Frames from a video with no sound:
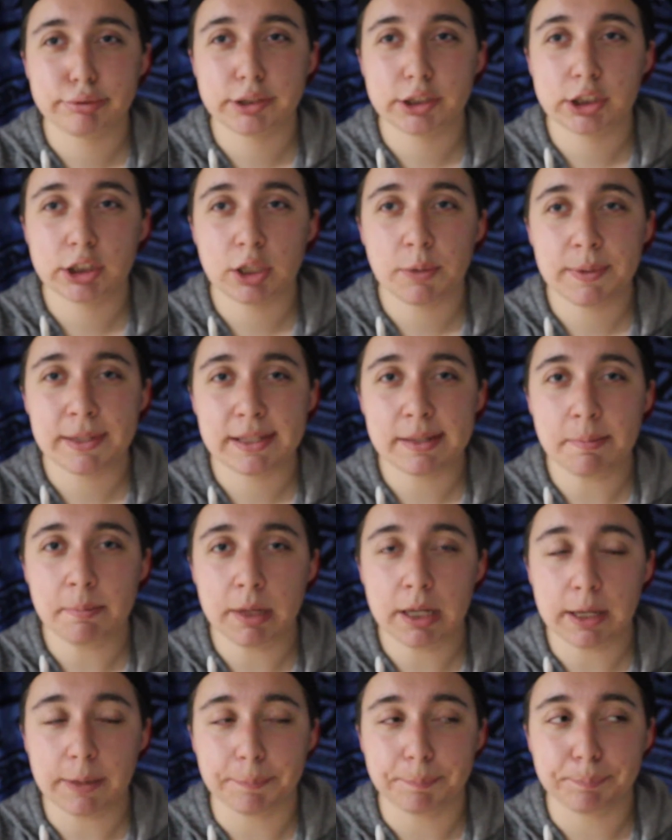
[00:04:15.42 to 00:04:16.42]
So it's
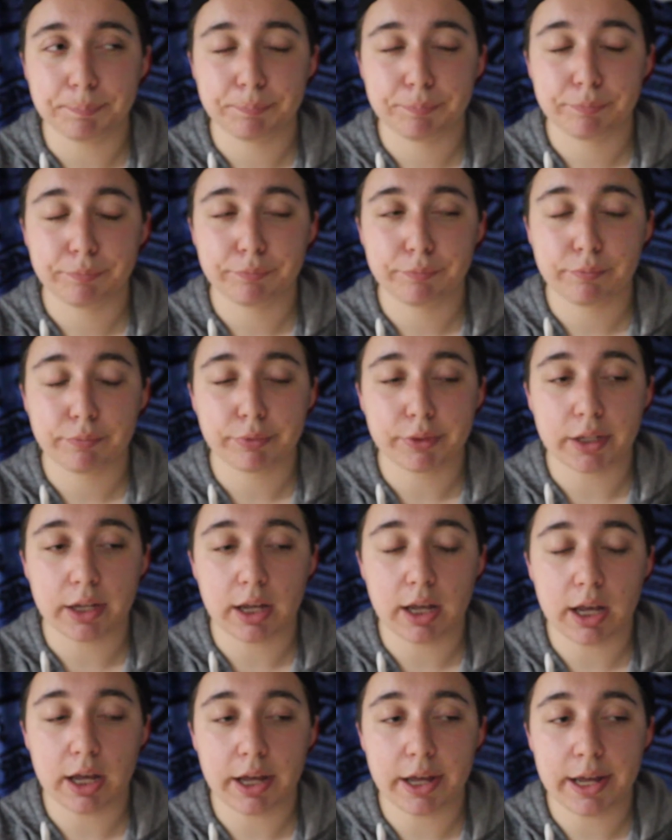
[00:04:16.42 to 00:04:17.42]
me.
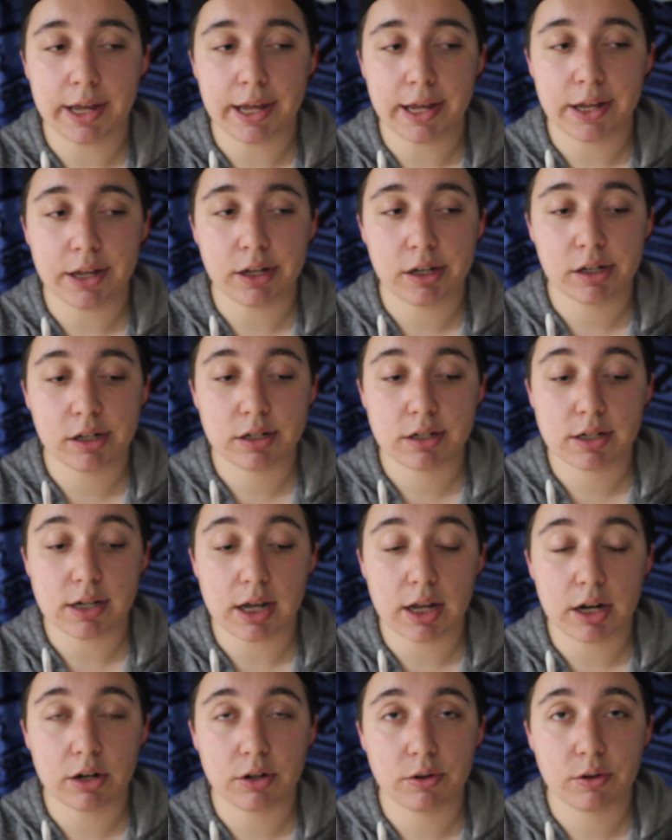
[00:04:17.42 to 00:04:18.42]
And
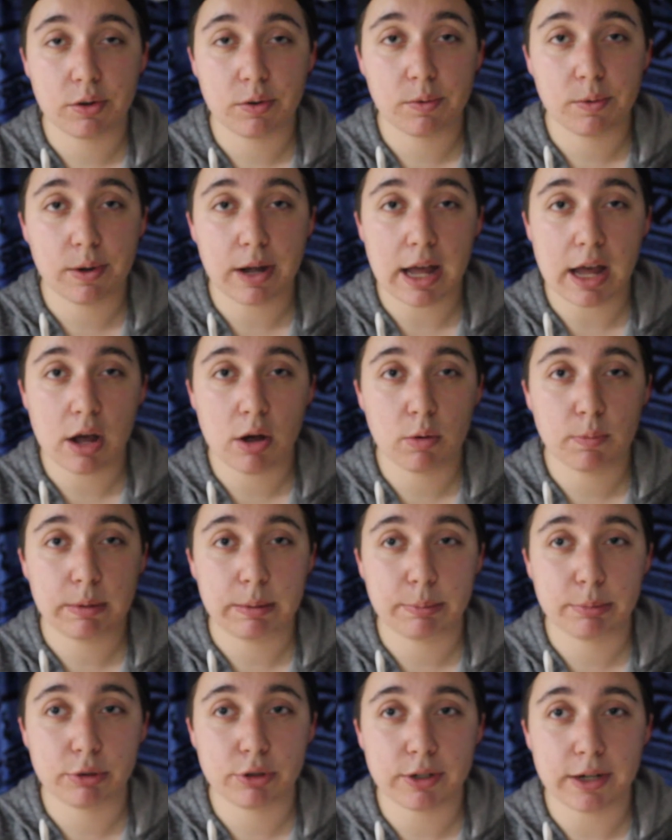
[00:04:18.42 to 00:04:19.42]
I don't know how
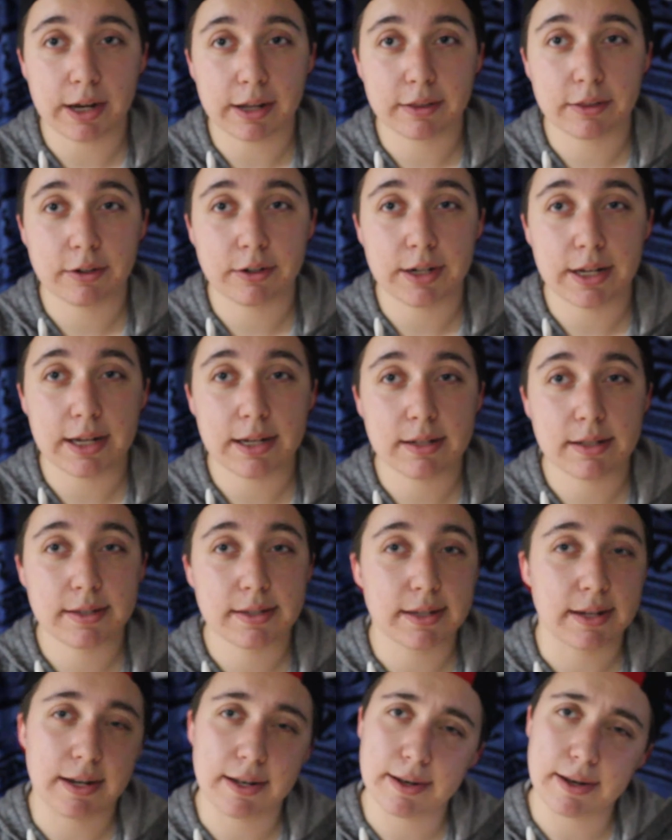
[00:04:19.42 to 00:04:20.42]
people track their
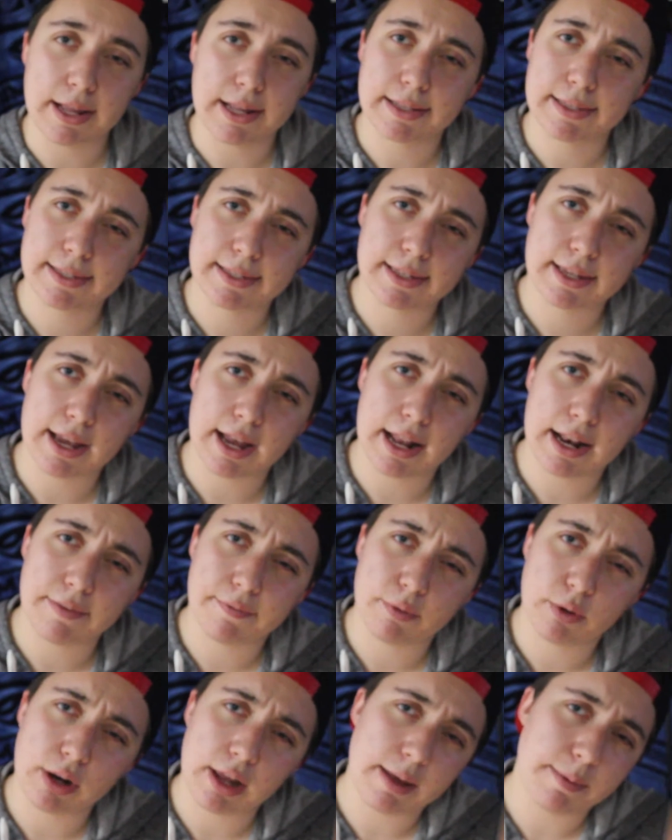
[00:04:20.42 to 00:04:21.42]
dates, and that's kind
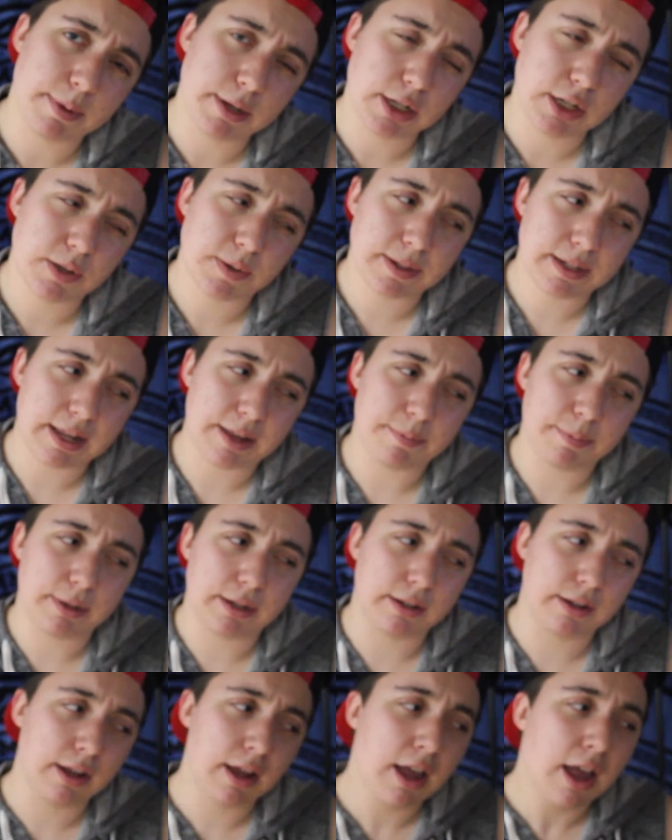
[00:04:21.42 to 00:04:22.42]
of what I've been doing.
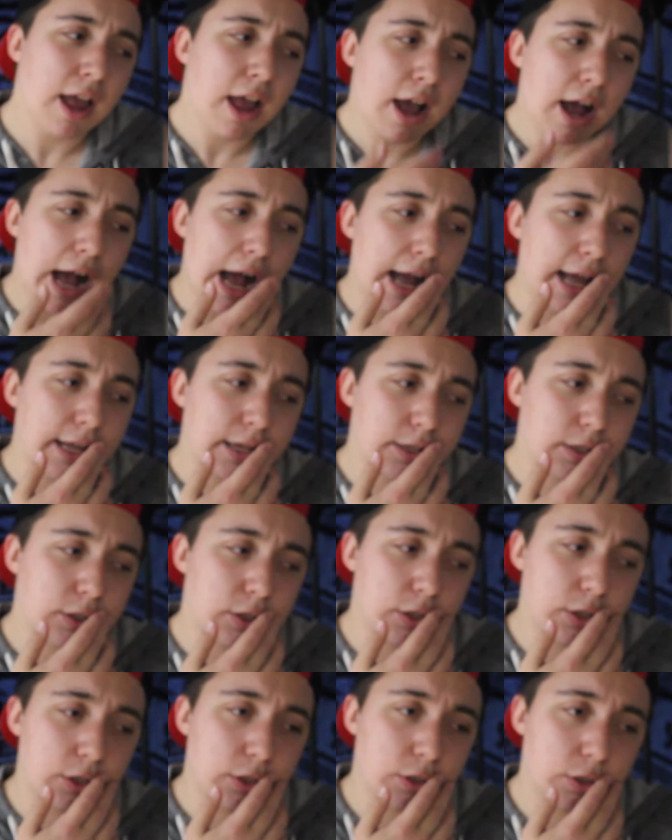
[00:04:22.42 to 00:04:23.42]
I
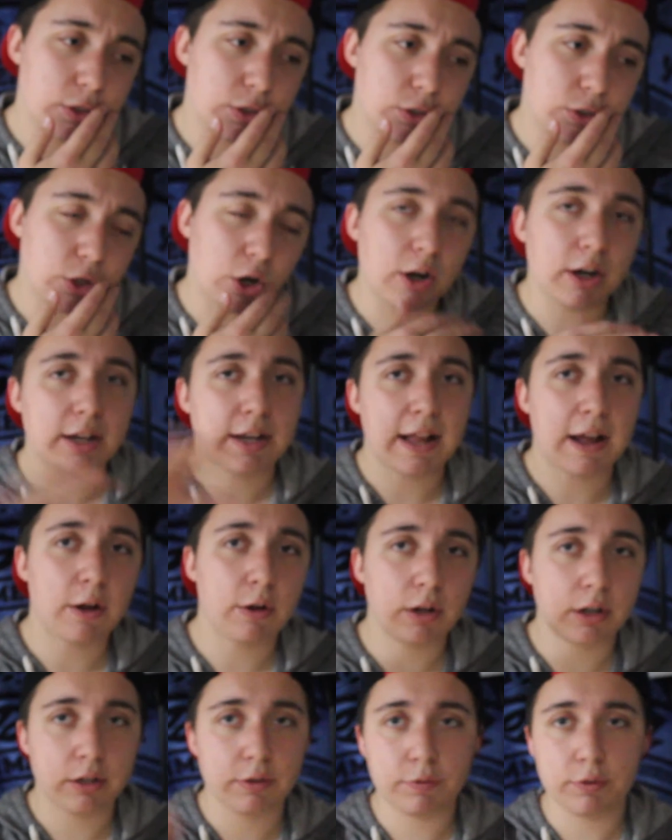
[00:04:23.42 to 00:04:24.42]
started
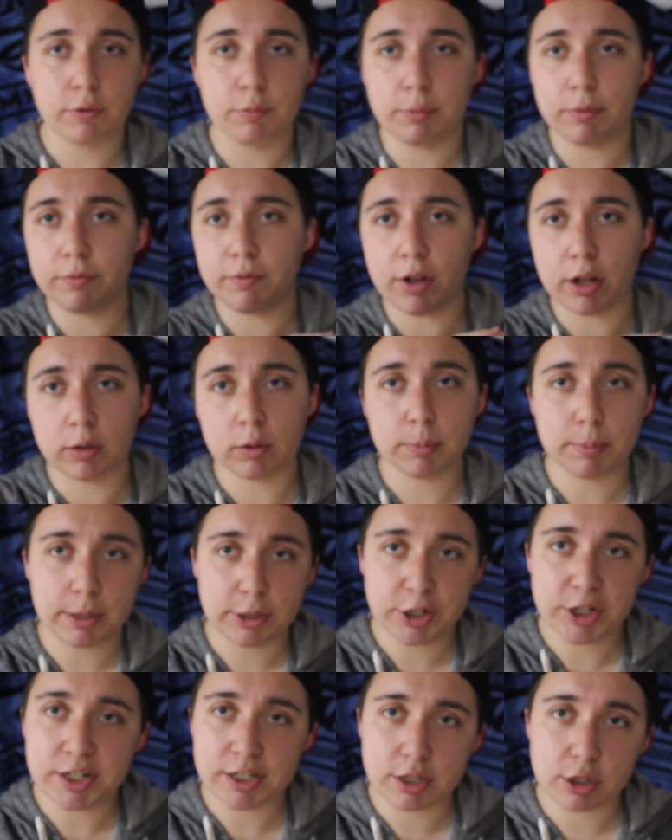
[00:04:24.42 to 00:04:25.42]
out, and if you've been following my
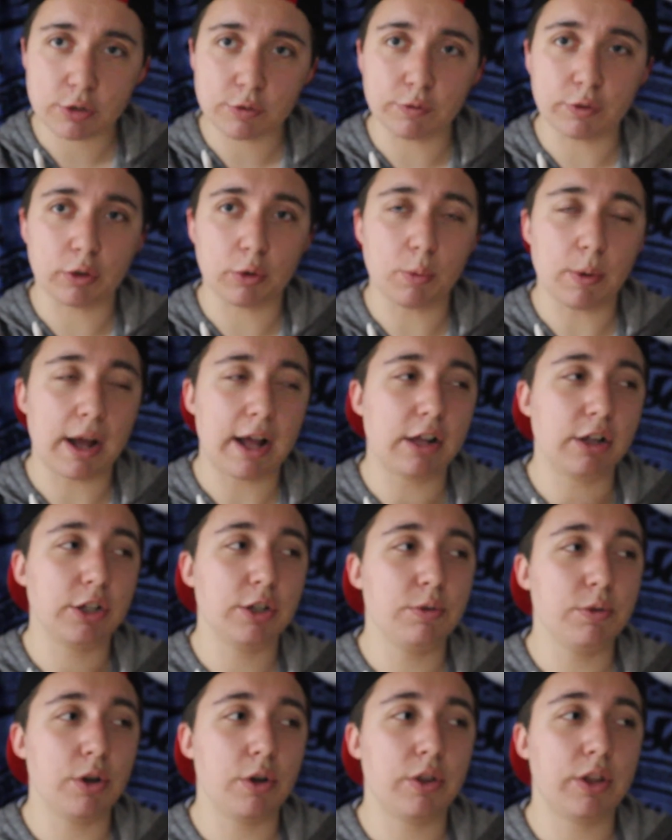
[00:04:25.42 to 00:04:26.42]
transition for a while,
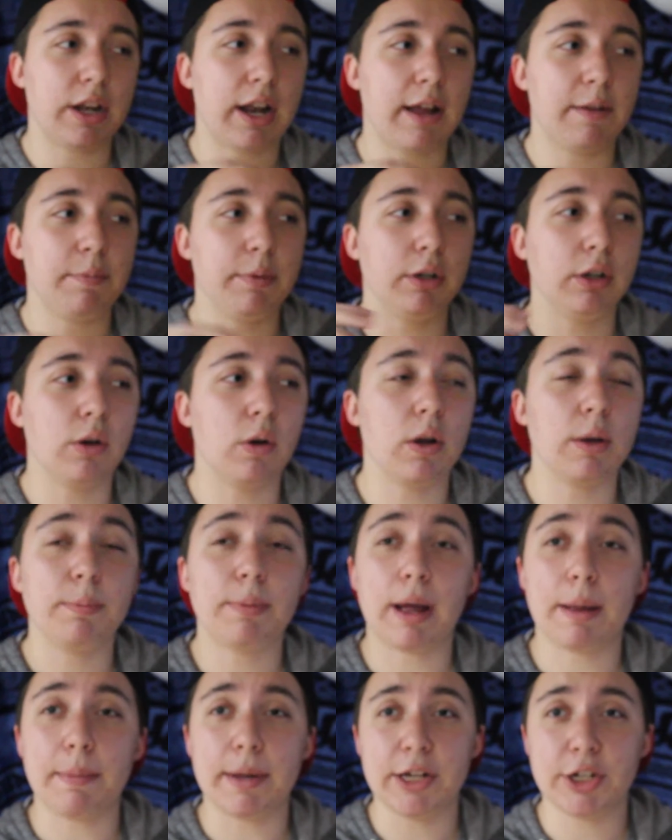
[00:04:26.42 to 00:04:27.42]
you know that I've been going
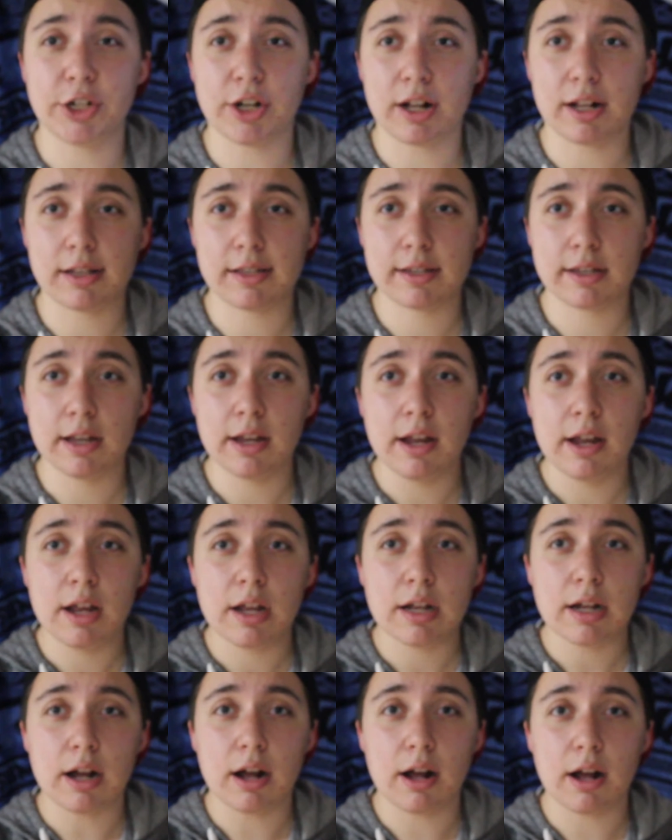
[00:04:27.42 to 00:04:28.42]
by my shots,
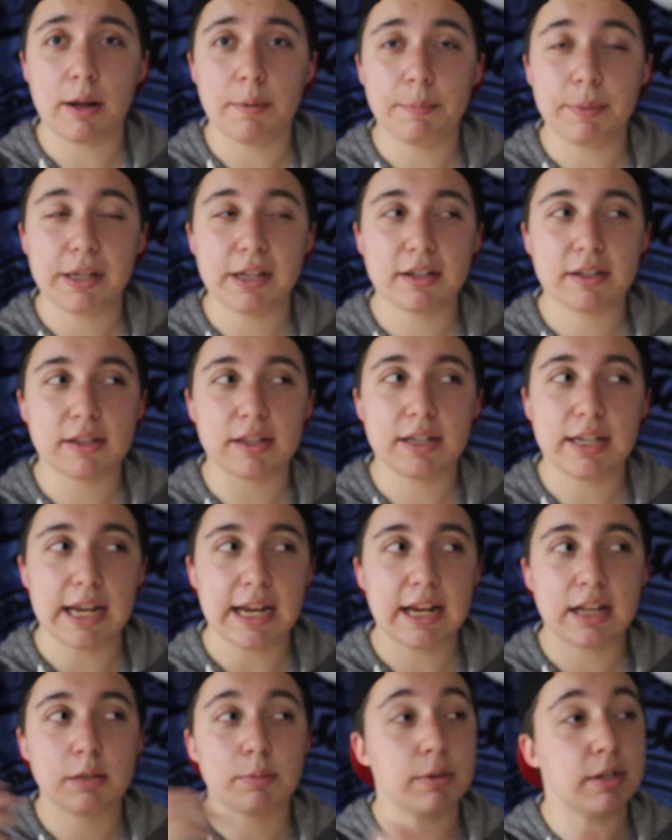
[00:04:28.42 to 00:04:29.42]
because the
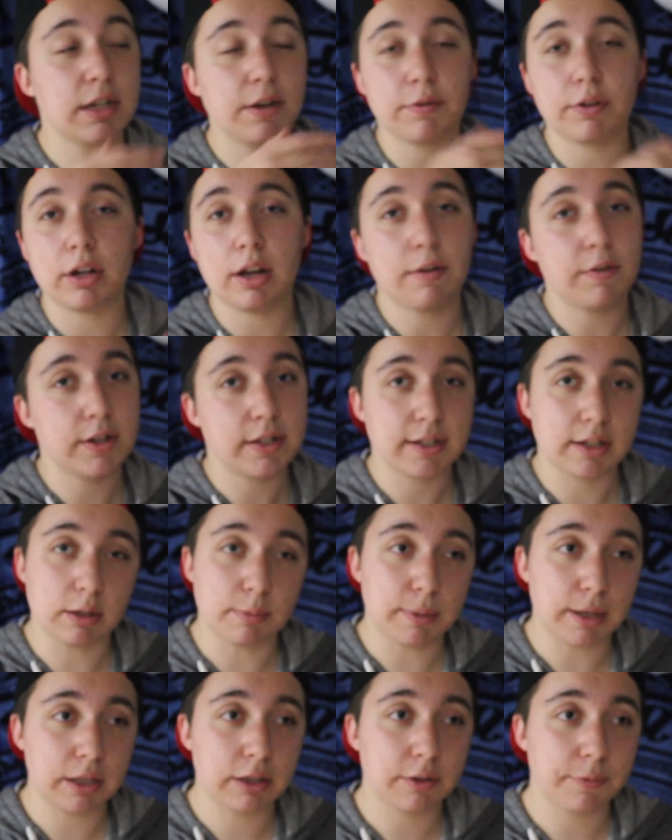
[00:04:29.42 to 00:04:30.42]
date has been different every
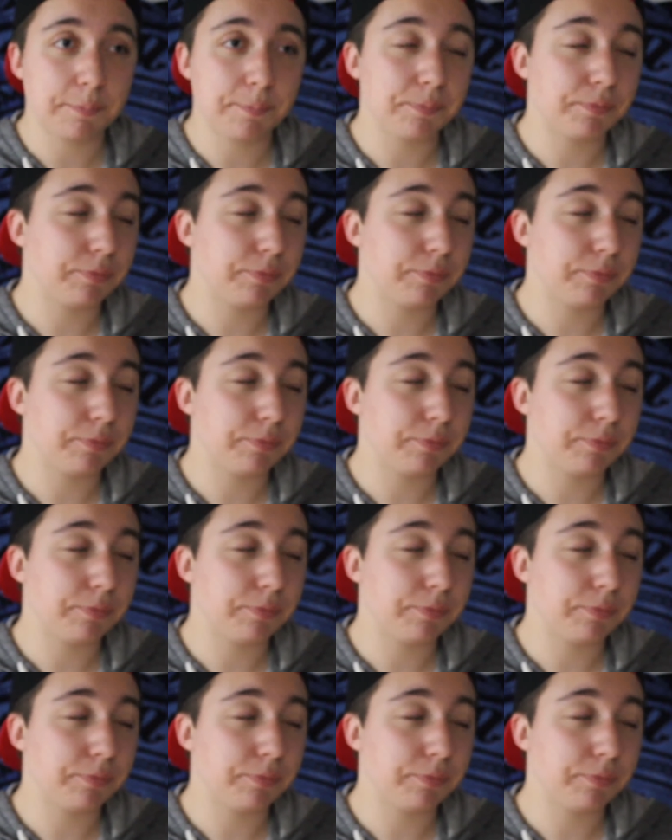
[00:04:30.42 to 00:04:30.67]
single month.